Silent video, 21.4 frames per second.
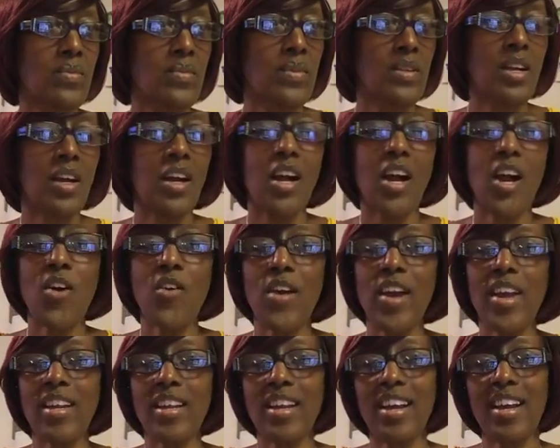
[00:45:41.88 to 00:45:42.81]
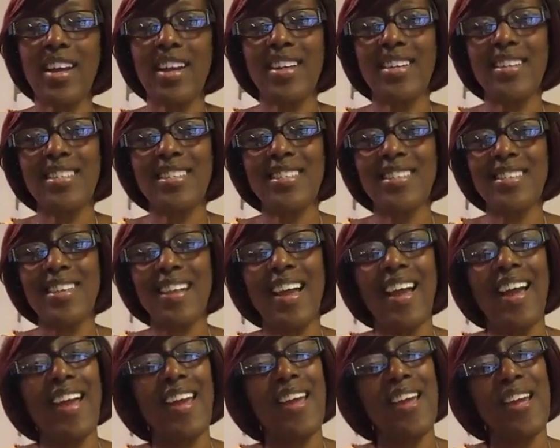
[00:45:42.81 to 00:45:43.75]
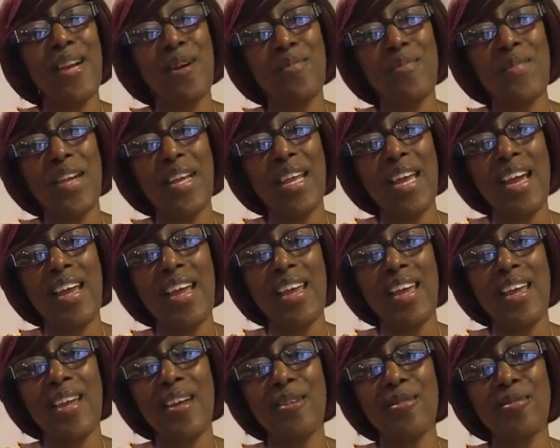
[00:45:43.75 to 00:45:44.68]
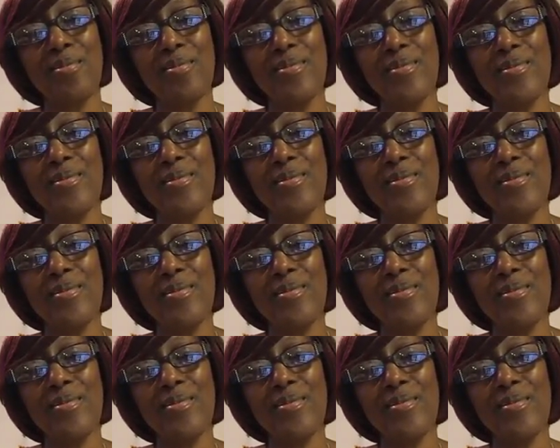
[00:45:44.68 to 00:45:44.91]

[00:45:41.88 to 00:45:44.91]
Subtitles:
All right, guys. I am that I am.